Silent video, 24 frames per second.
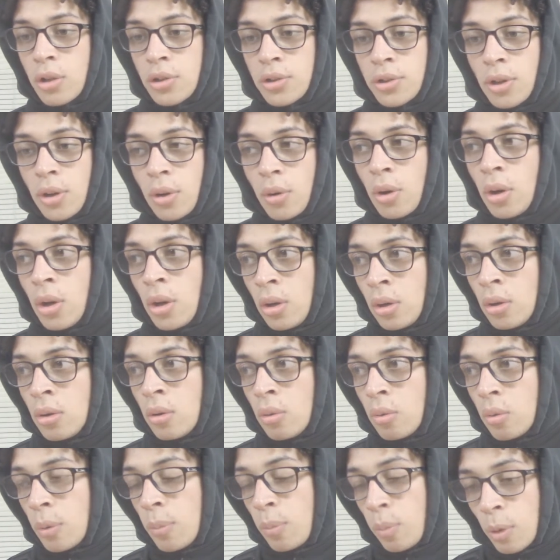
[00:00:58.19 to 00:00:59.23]
So
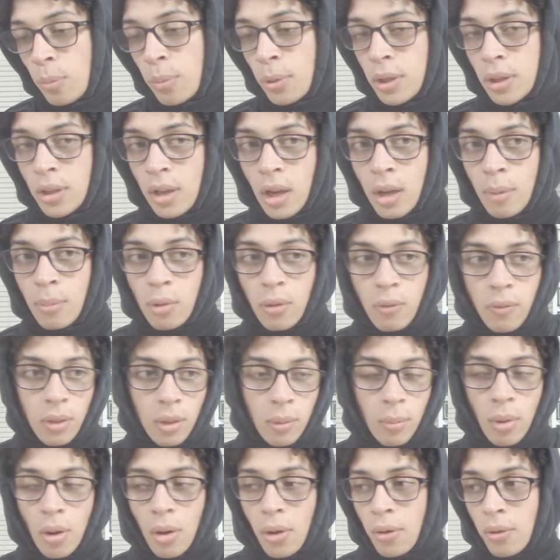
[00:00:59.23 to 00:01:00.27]
we're pretty good at moving the
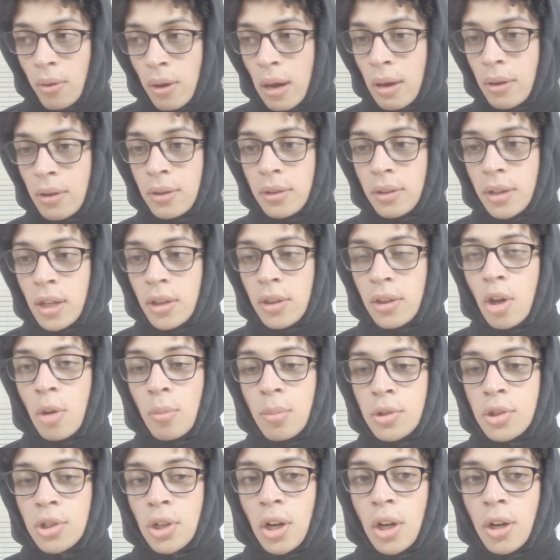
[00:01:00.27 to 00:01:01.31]
ball around and getting the open
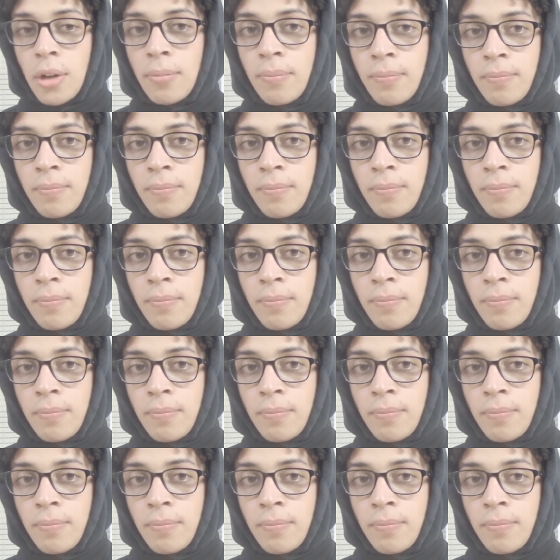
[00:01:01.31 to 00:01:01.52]
shot.